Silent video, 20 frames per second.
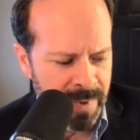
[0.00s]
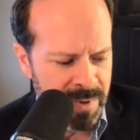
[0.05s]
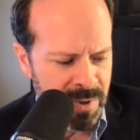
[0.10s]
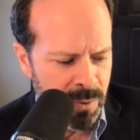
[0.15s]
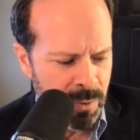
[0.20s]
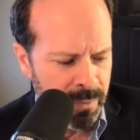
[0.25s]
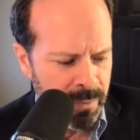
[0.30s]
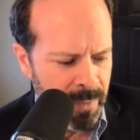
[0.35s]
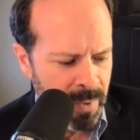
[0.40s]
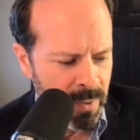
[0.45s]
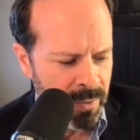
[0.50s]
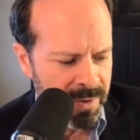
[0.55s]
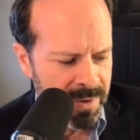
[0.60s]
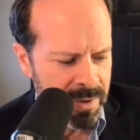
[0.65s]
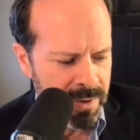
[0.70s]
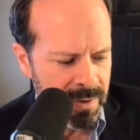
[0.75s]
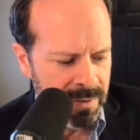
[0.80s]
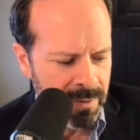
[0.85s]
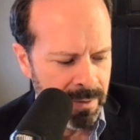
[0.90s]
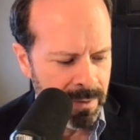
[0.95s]
So,
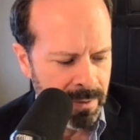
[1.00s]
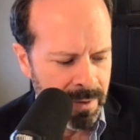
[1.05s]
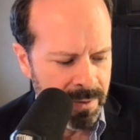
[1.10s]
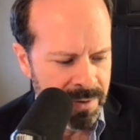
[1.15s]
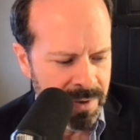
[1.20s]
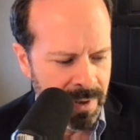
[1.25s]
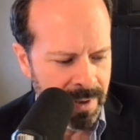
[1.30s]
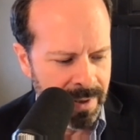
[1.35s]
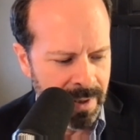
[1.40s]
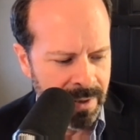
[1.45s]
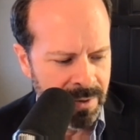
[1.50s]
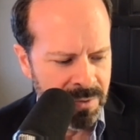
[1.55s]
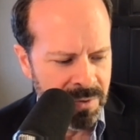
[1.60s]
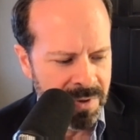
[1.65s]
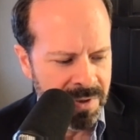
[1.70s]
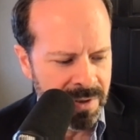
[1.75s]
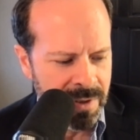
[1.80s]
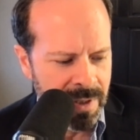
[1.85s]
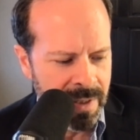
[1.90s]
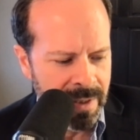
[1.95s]
Chris, there's an
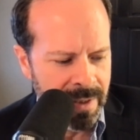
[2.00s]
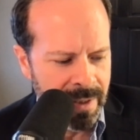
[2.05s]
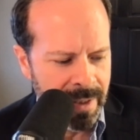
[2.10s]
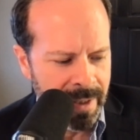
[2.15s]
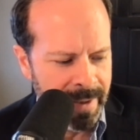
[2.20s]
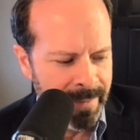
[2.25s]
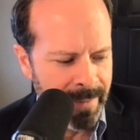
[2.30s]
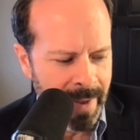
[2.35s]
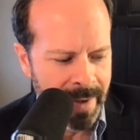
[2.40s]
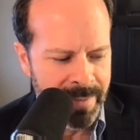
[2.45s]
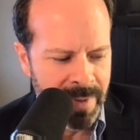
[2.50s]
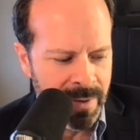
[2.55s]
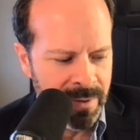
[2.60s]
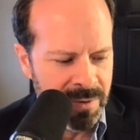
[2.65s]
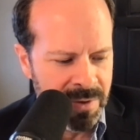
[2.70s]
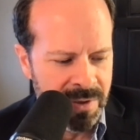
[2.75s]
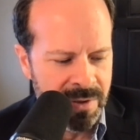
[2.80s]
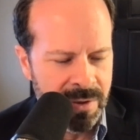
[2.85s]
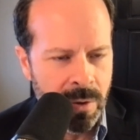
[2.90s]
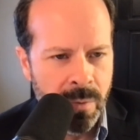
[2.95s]
interesting.
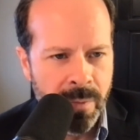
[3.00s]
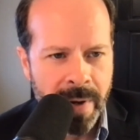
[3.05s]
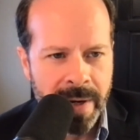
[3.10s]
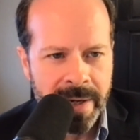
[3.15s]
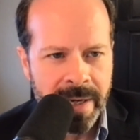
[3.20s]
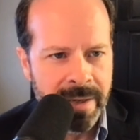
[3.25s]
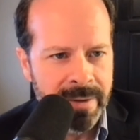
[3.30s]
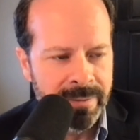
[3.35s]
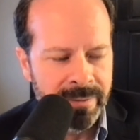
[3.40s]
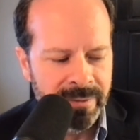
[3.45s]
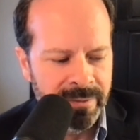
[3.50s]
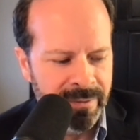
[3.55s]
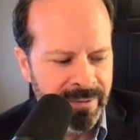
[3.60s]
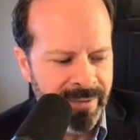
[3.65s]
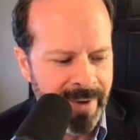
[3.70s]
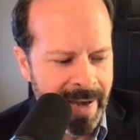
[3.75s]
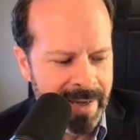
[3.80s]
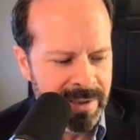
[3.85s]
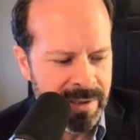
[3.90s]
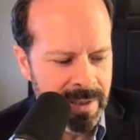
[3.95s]
There's so many
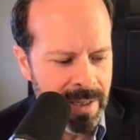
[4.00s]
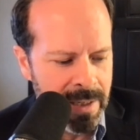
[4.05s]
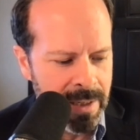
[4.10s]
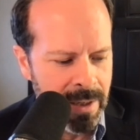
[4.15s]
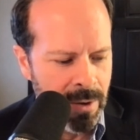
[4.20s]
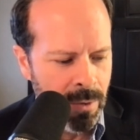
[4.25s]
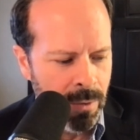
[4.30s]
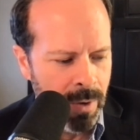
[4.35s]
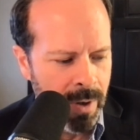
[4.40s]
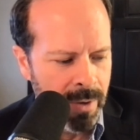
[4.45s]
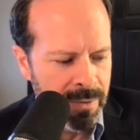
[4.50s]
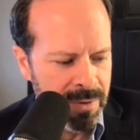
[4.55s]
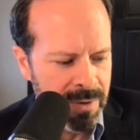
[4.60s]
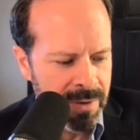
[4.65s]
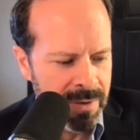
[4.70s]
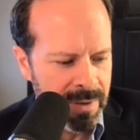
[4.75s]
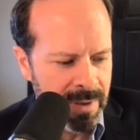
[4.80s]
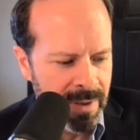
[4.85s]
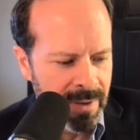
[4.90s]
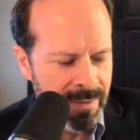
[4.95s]
fascinating
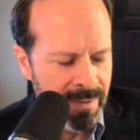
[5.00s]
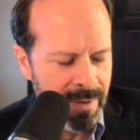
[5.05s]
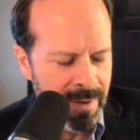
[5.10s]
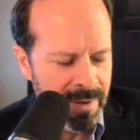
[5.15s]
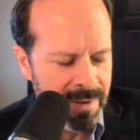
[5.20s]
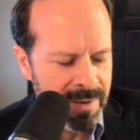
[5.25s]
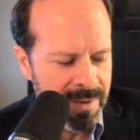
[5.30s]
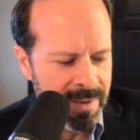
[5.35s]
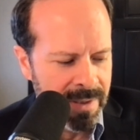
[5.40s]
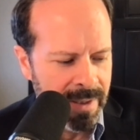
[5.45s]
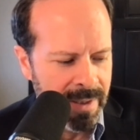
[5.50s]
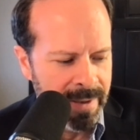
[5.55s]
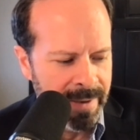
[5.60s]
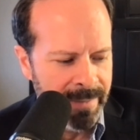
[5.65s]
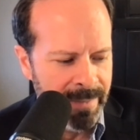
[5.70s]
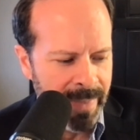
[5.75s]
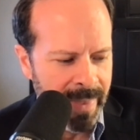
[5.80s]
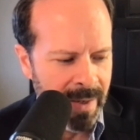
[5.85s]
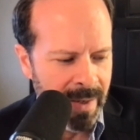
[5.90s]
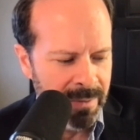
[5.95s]
quotes in this
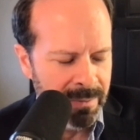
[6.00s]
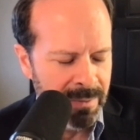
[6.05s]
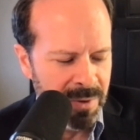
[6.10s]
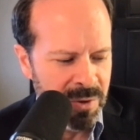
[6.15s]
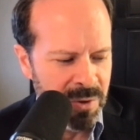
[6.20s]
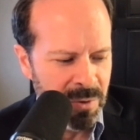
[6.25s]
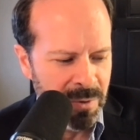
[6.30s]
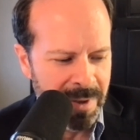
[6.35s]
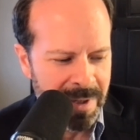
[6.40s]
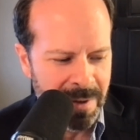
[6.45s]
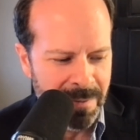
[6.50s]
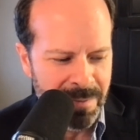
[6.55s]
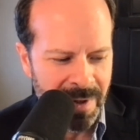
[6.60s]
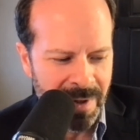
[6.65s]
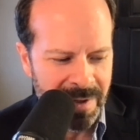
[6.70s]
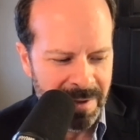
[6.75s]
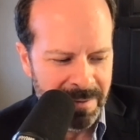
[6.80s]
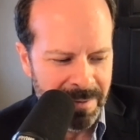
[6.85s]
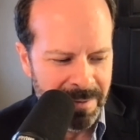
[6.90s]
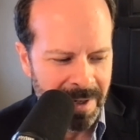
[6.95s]
majority
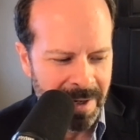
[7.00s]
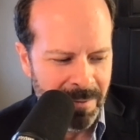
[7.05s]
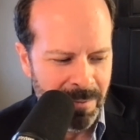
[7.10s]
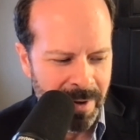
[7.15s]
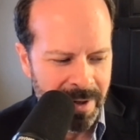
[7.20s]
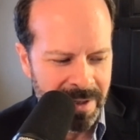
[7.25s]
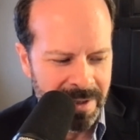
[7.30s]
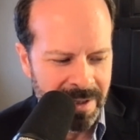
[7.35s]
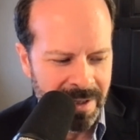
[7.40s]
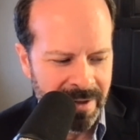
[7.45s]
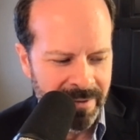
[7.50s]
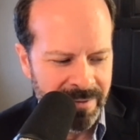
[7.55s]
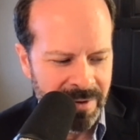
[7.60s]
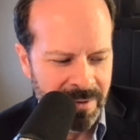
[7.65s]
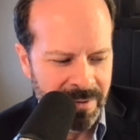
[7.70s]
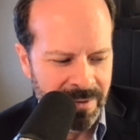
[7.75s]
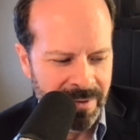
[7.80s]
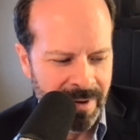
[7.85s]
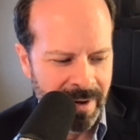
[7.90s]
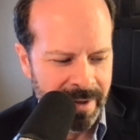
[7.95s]
opinion, but I wanted to give
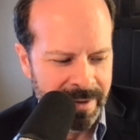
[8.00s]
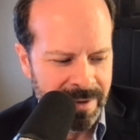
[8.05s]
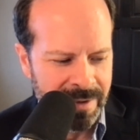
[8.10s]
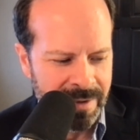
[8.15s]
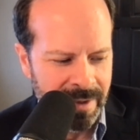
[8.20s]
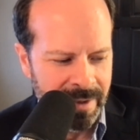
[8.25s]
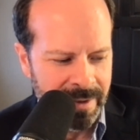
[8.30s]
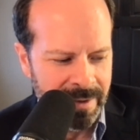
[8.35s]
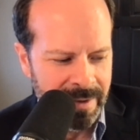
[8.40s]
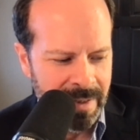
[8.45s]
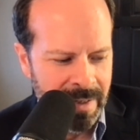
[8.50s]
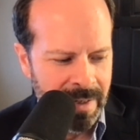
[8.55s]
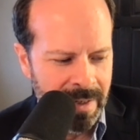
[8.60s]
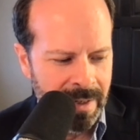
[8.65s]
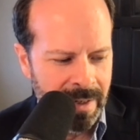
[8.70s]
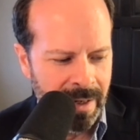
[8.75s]
your thoughts on